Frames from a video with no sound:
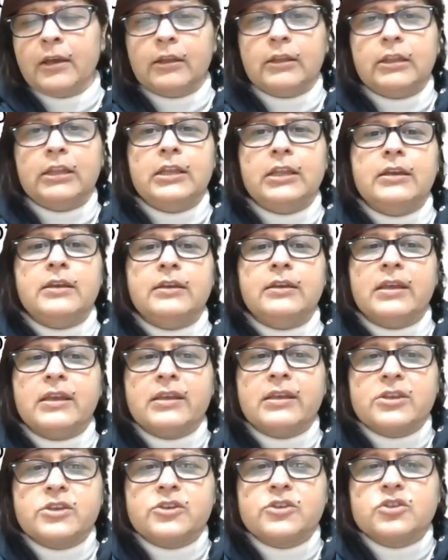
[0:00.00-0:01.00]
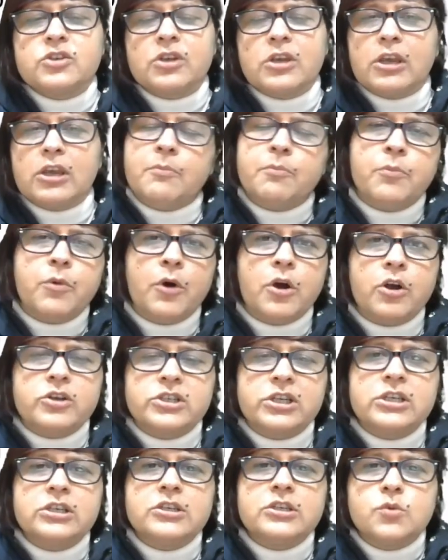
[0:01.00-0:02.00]
The next
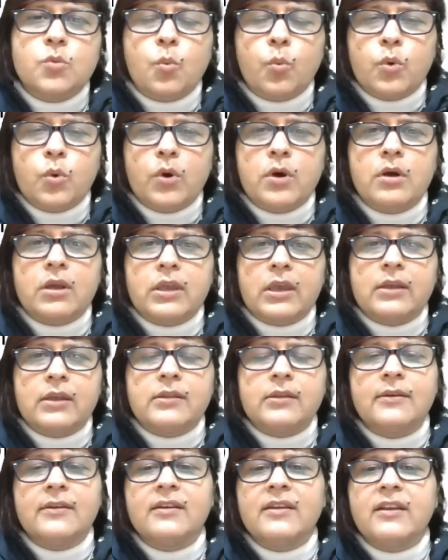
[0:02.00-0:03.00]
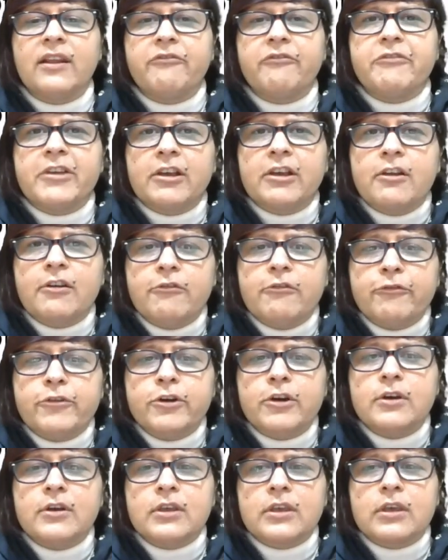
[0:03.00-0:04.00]
important work, ethnographical
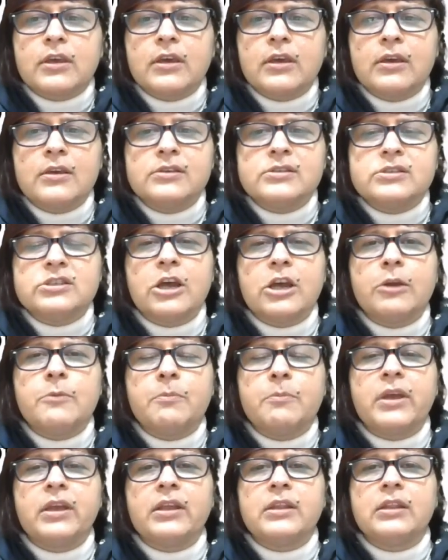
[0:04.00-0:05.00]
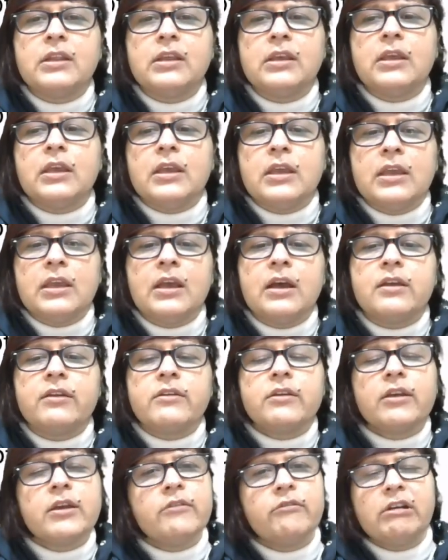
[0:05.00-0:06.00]
work, is done by the
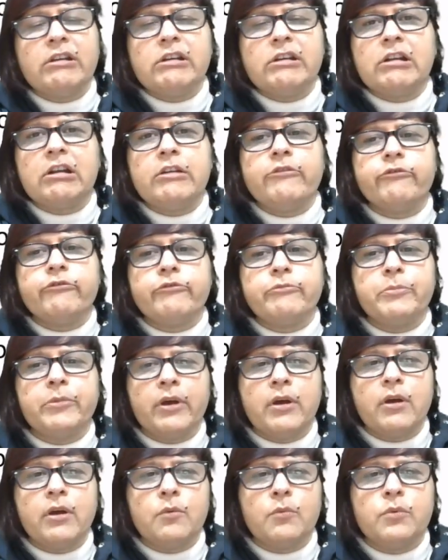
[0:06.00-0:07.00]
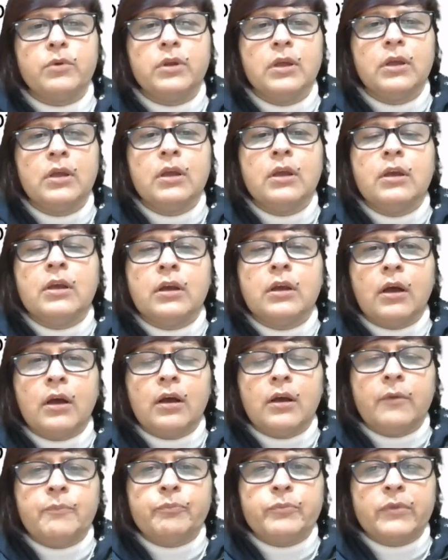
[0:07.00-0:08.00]
A.R. Radcliffe-Brown
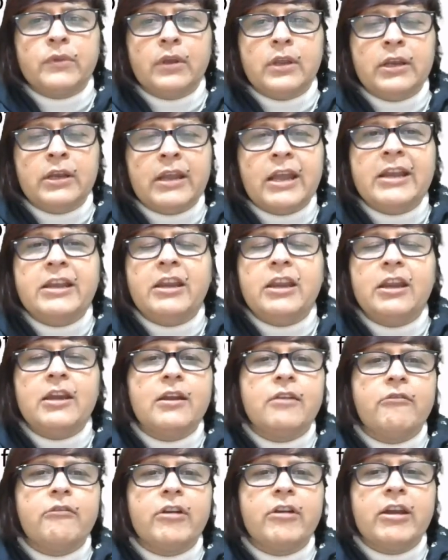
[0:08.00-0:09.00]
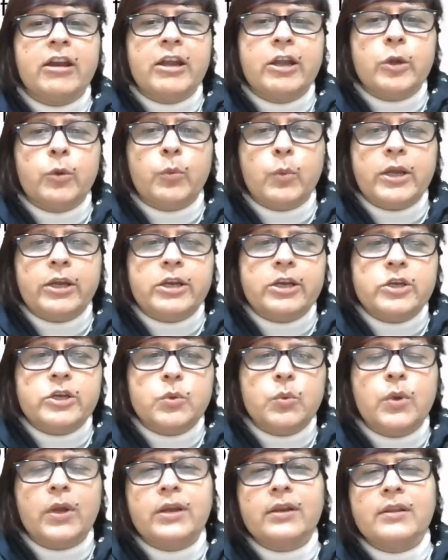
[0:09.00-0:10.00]
in
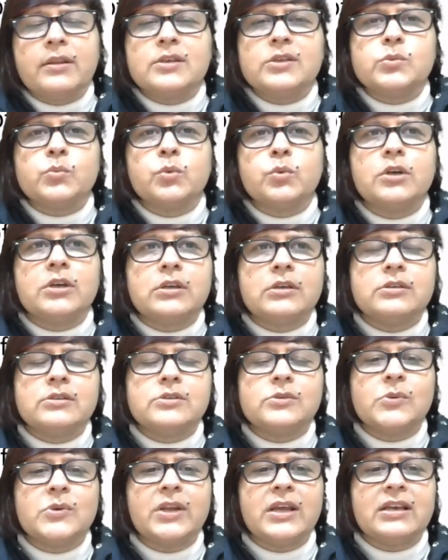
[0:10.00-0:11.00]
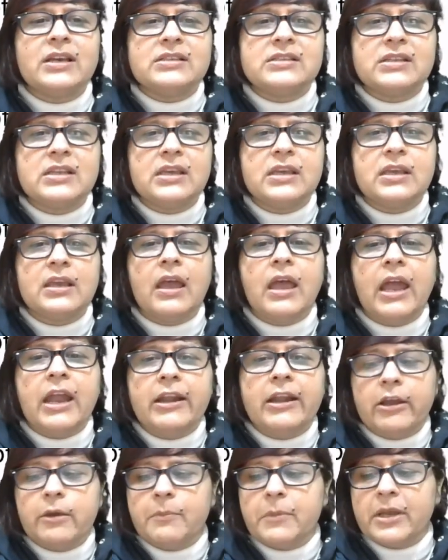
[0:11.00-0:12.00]
1922, and this work is known as the
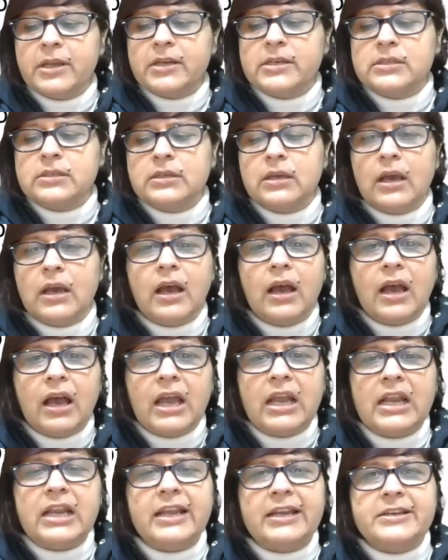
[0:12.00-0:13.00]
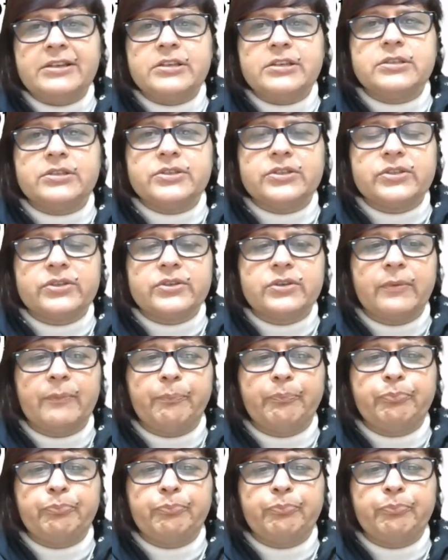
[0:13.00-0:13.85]
Andaman Islanders.